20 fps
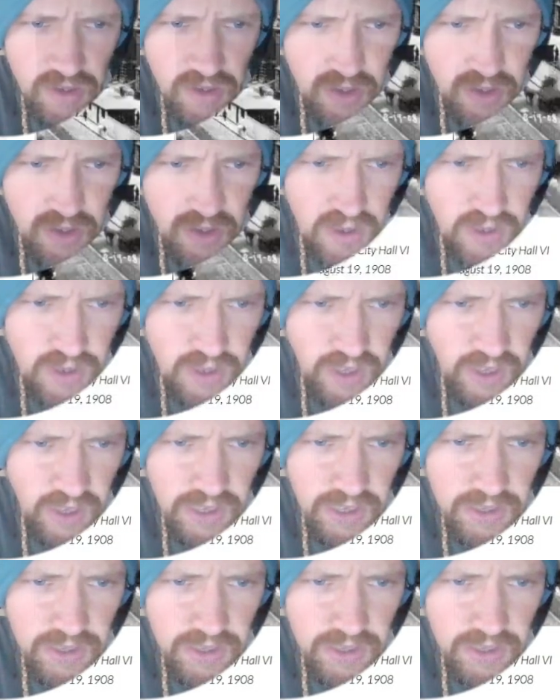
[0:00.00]
Okay.
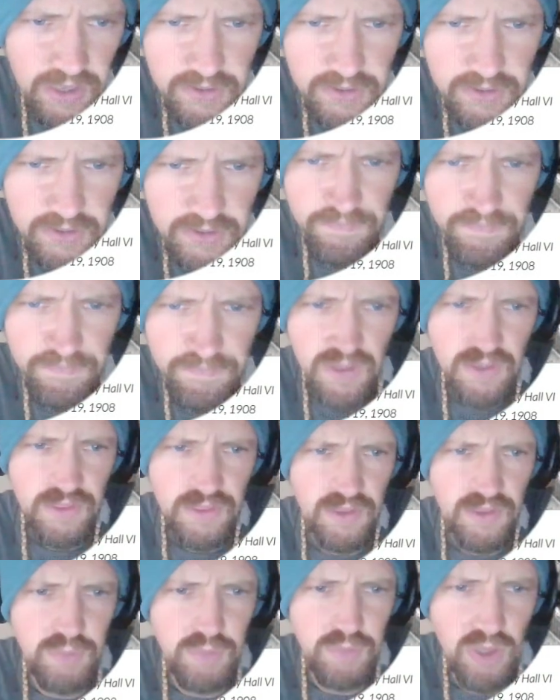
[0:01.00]

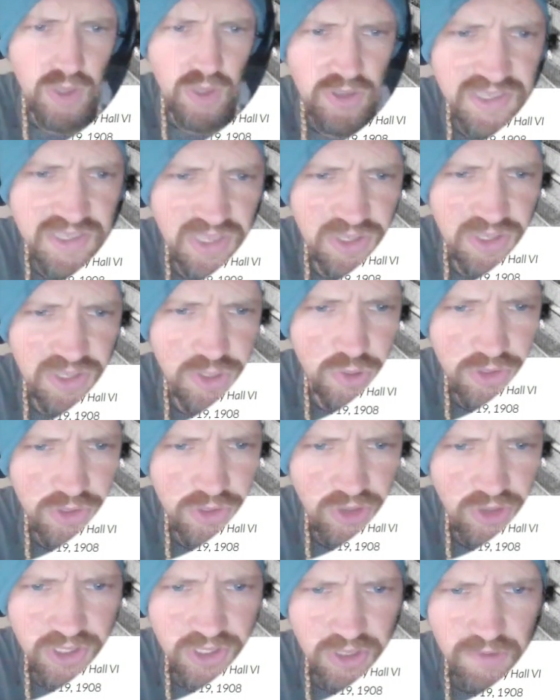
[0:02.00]
The building is a dual
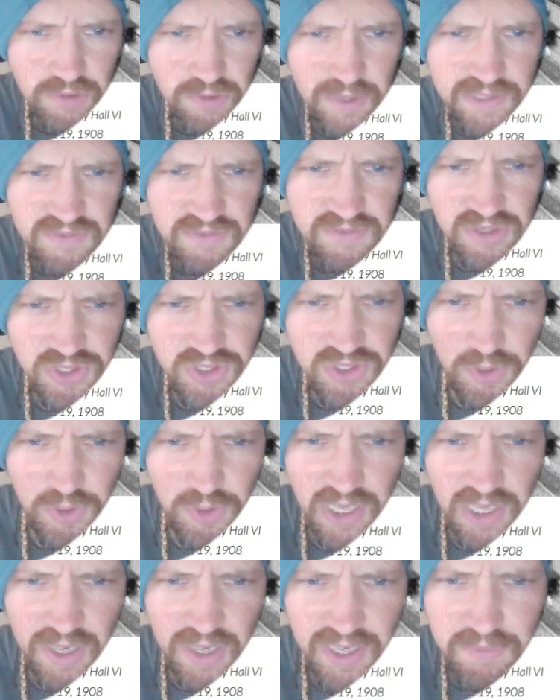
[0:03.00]
structure erected for the
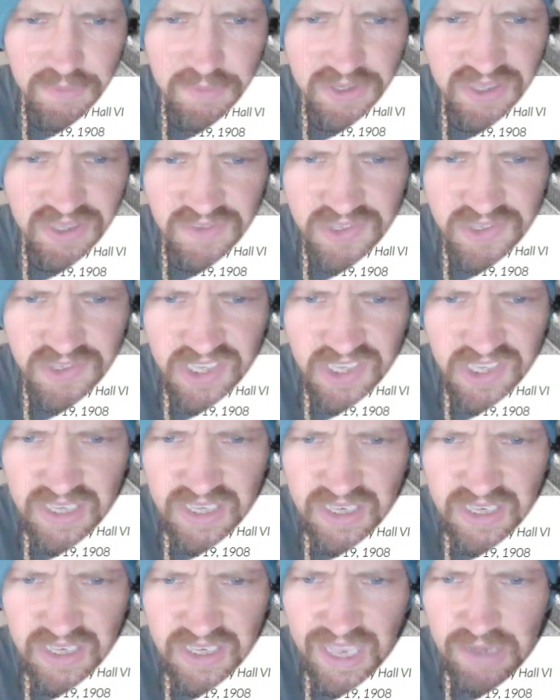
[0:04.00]
joint occupancy of the city
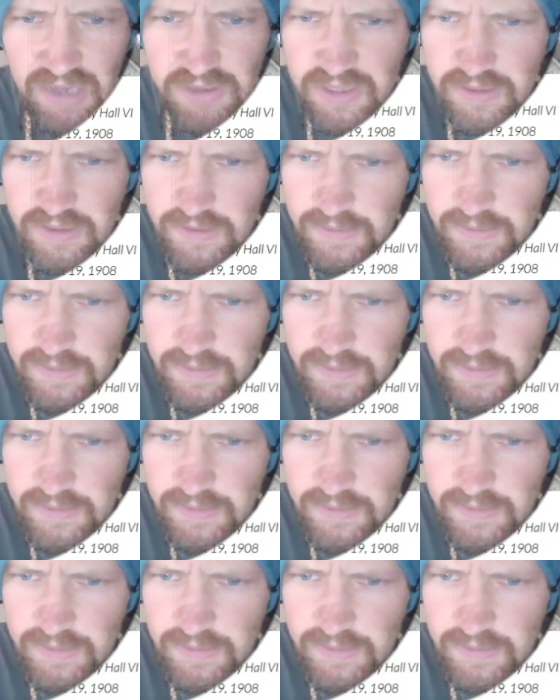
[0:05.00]
and county.